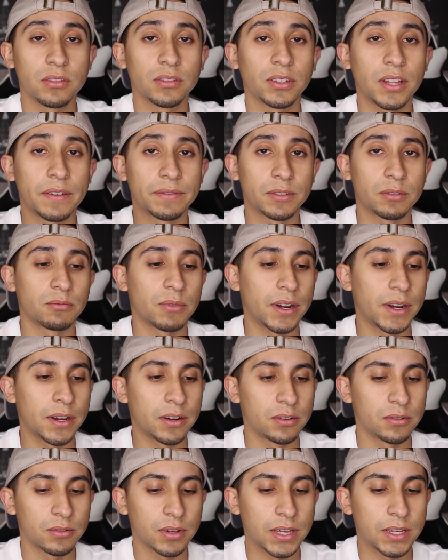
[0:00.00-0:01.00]
your left and right
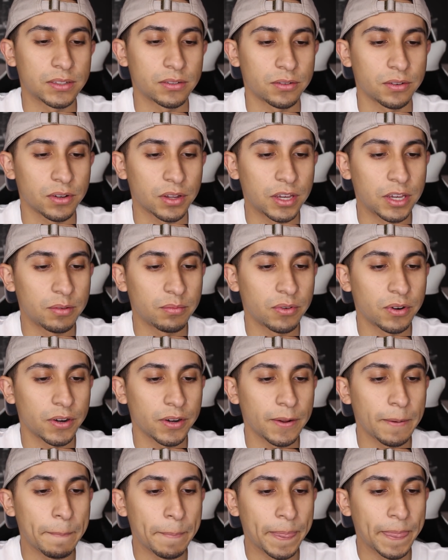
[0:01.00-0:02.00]
arrow keys on your
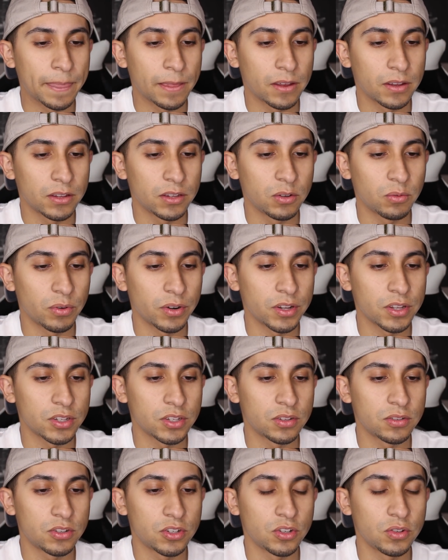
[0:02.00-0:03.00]
keyboard, you
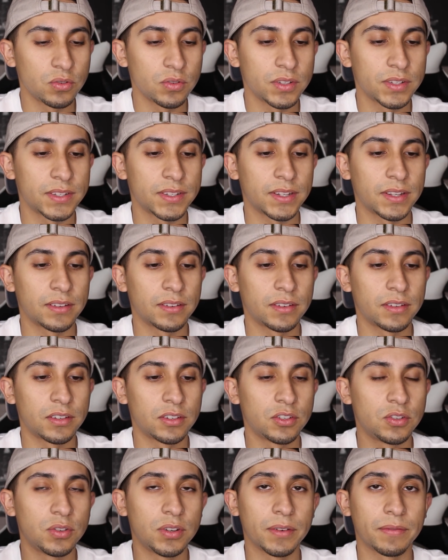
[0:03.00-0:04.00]
wanna choose
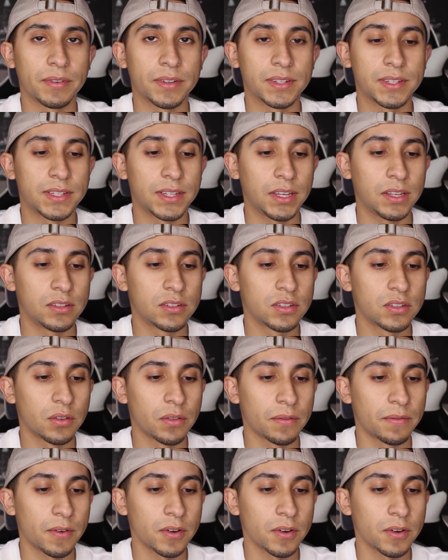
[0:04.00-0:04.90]
two different scenes. So the